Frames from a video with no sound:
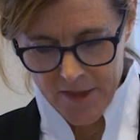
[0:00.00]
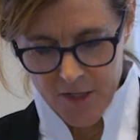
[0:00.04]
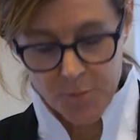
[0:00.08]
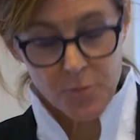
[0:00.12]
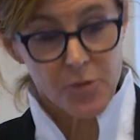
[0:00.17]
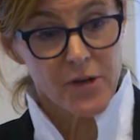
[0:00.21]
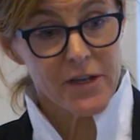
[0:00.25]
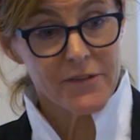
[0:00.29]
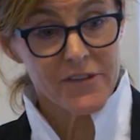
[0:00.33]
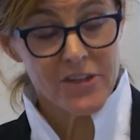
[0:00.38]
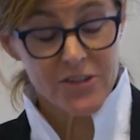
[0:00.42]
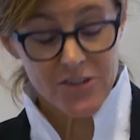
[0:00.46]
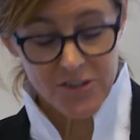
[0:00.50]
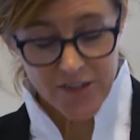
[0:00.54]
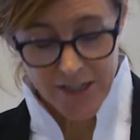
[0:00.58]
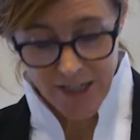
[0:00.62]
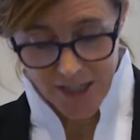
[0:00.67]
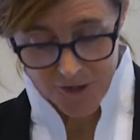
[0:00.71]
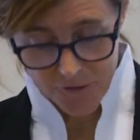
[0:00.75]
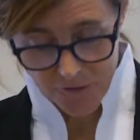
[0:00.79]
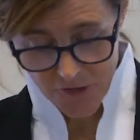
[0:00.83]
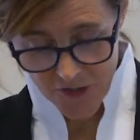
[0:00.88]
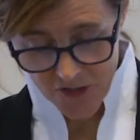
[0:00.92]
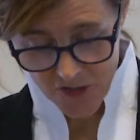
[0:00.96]
The
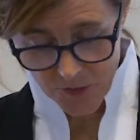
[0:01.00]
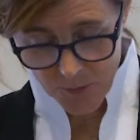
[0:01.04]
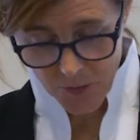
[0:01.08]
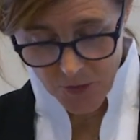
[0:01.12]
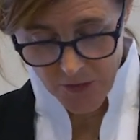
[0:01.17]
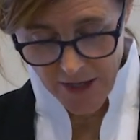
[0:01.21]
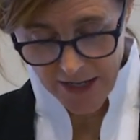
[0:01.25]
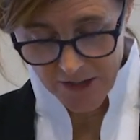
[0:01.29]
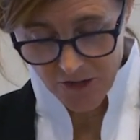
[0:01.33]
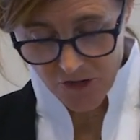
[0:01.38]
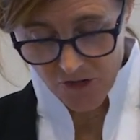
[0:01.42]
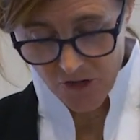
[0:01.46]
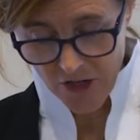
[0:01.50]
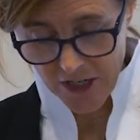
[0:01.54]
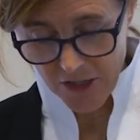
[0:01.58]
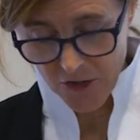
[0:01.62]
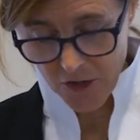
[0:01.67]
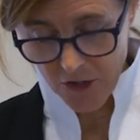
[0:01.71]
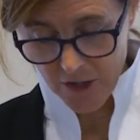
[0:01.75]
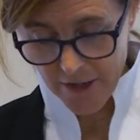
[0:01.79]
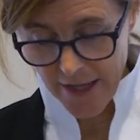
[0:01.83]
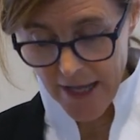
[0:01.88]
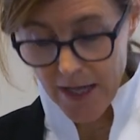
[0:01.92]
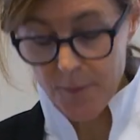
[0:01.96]
previously invisible
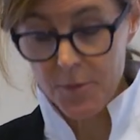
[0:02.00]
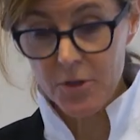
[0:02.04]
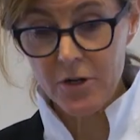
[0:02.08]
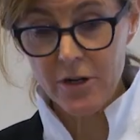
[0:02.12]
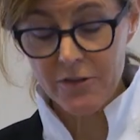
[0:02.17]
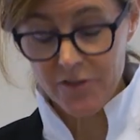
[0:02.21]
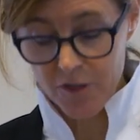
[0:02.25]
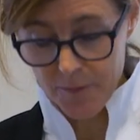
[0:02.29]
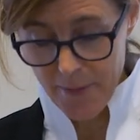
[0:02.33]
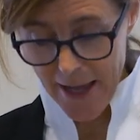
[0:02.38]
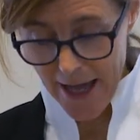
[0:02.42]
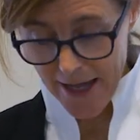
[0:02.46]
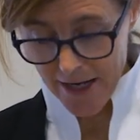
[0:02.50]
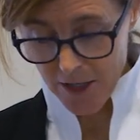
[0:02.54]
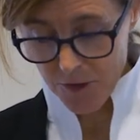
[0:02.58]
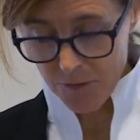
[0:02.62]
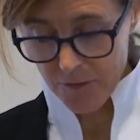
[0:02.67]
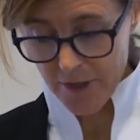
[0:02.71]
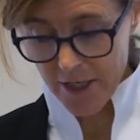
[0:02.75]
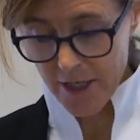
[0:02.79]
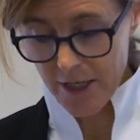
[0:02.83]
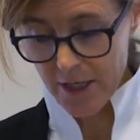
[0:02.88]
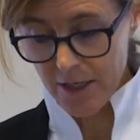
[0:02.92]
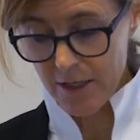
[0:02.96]
exegetical labor of
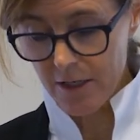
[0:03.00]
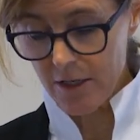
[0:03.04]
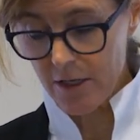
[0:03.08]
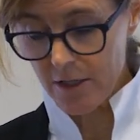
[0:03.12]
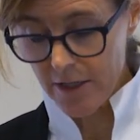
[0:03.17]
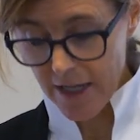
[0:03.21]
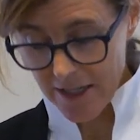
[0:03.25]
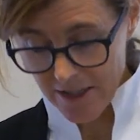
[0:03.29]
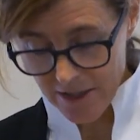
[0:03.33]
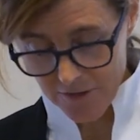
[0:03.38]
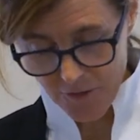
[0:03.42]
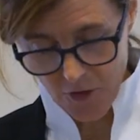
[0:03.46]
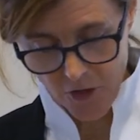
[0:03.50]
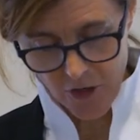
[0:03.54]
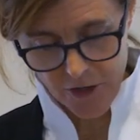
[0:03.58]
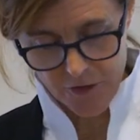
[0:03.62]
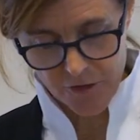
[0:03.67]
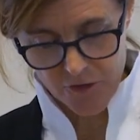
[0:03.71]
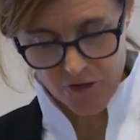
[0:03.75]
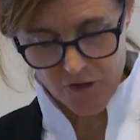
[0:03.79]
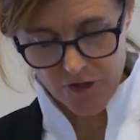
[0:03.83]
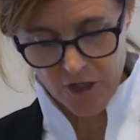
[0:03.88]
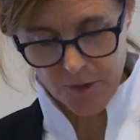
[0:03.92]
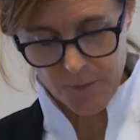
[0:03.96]
lemmatic reading, collective
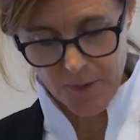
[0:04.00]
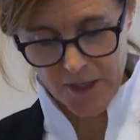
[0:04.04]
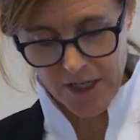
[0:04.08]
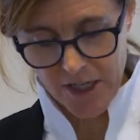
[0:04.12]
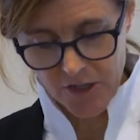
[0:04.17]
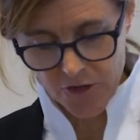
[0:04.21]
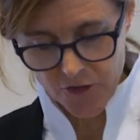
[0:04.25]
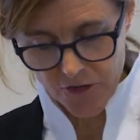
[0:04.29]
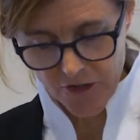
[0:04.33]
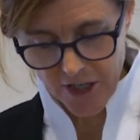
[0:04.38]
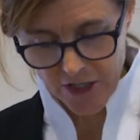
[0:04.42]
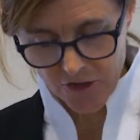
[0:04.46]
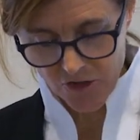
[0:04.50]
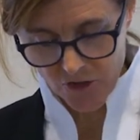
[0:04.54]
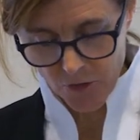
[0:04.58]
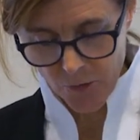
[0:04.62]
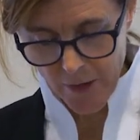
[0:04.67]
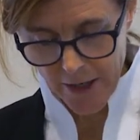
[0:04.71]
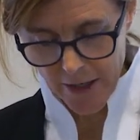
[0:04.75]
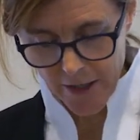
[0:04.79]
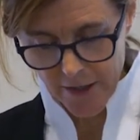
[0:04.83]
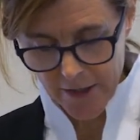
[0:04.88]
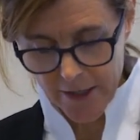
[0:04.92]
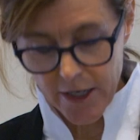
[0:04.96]
authorship, and
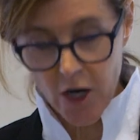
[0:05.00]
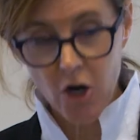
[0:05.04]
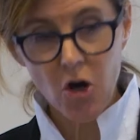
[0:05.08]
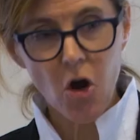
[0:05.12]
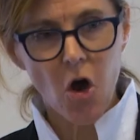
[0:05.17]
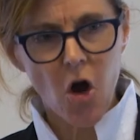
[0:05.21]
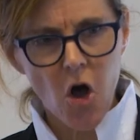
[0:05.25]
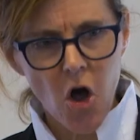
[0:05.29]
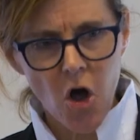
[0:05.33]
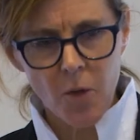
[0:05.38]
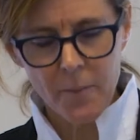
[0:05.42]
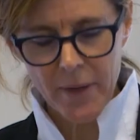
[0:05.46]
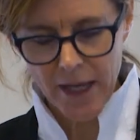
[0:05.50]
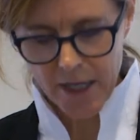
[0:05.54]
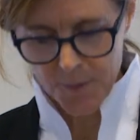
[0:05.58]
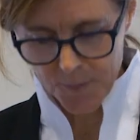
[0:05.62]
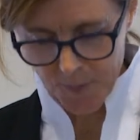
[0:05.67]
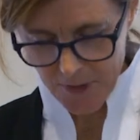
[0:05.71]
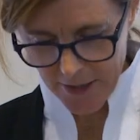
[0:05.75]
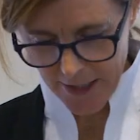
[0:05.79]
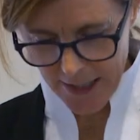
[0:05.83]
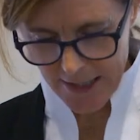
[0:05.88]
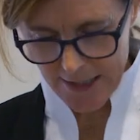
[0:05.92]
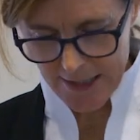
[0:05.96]
intertextuality are all
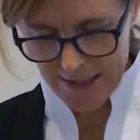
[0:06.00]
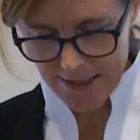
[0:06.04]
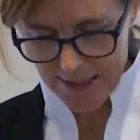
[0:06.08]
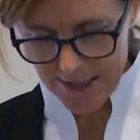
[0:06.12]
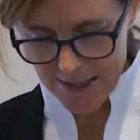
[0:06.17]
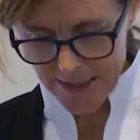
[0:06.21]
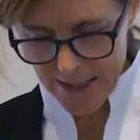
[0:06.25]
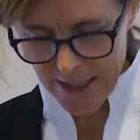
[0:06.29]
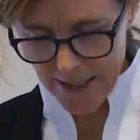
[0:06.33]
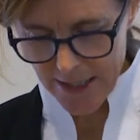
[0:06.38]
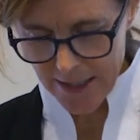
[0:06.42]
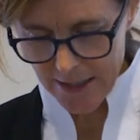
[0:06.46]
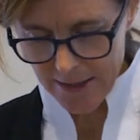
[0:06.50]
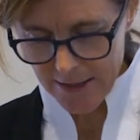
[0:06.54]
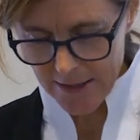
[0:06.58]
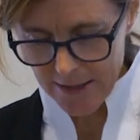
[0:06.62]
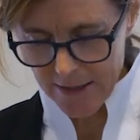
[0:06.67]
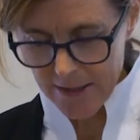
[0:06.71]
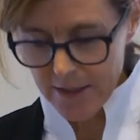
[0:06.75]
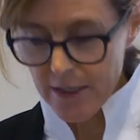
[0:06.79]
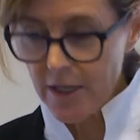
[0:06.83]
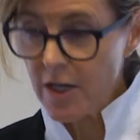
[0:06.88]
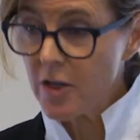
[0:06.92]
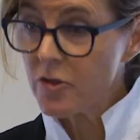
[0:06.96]
made plain to see.
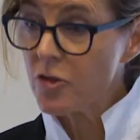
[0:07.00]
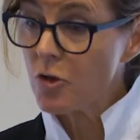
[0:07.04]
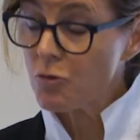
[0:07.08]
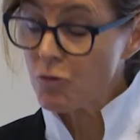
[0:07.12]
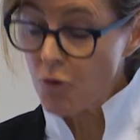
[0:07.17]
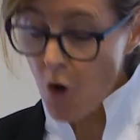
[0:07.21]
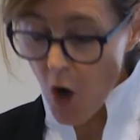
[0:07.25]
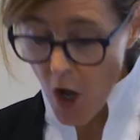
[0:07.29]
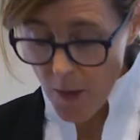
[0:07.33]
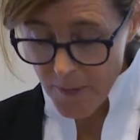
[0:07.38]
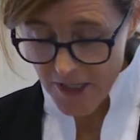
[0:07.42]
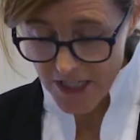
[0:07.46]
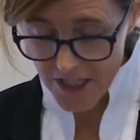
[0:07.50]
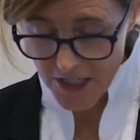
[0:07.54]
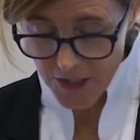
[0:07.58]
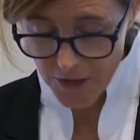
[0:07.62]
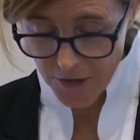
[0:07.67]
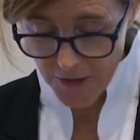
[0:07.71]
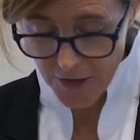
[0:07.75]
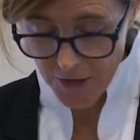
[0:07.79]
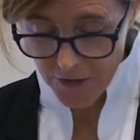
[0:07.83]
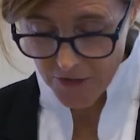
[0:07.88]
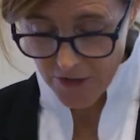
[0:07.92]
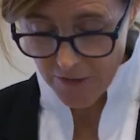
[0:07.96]
The raw
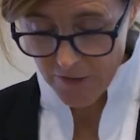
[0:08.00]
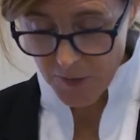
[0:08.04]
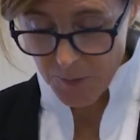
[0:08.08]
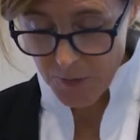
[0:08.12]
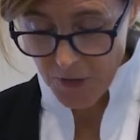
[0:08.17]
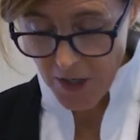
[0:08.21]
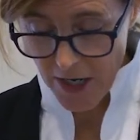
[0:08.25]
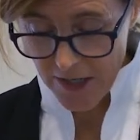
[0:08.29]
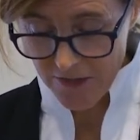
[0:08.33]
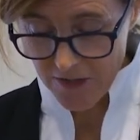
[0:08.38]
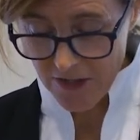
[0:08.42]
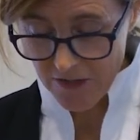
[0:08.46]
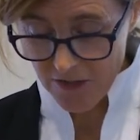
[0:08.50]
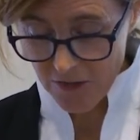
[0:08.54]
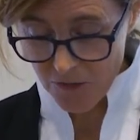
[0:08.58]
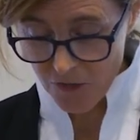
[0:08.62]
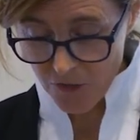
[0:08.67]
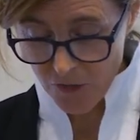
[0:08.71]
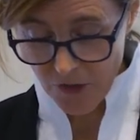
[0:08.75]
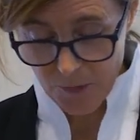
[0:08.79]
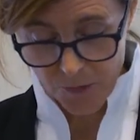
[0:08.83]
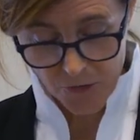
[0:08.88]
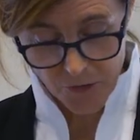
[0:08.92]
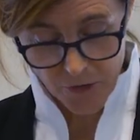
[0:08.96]
materials of the process of
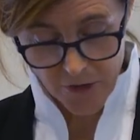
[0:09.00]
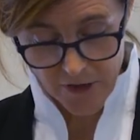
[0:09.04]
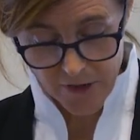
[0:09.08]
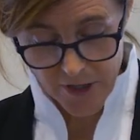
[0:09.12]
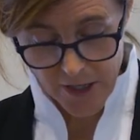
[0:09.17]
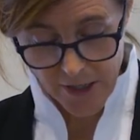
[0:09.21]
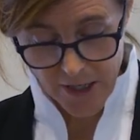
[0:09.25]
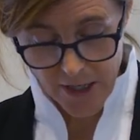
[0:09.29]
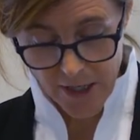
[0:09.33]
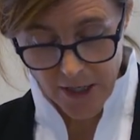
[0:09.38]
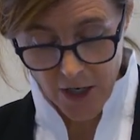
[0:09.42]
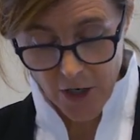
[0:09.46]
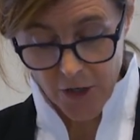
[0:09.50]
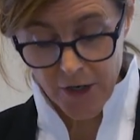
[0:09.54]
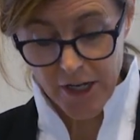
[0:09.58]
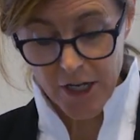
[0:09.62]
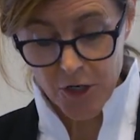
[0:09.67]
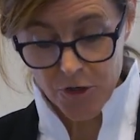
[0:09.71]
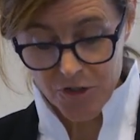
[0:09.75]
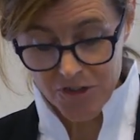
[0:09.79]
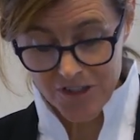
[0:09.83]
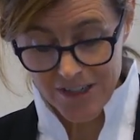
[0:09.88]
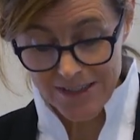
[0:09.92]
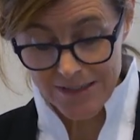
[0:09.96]
scriptural thinking are here